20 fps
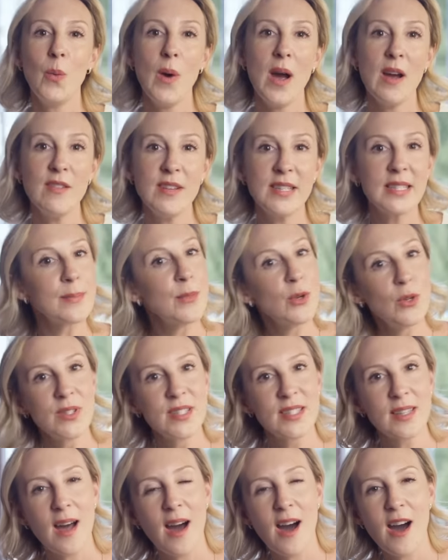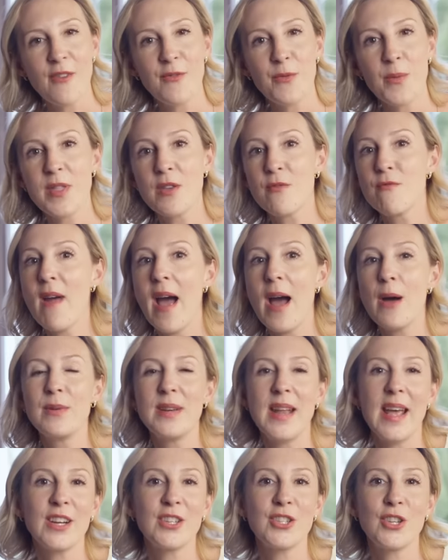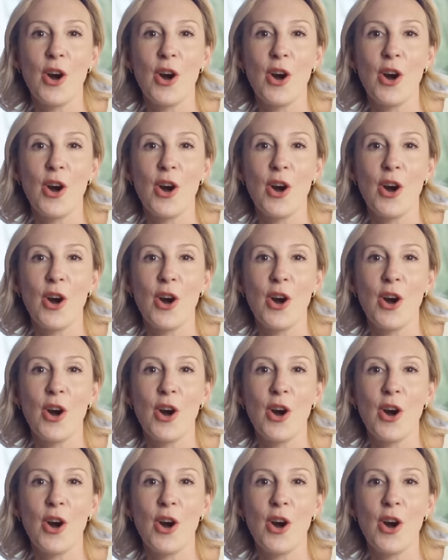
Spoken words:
Wear a small scarf with a round neck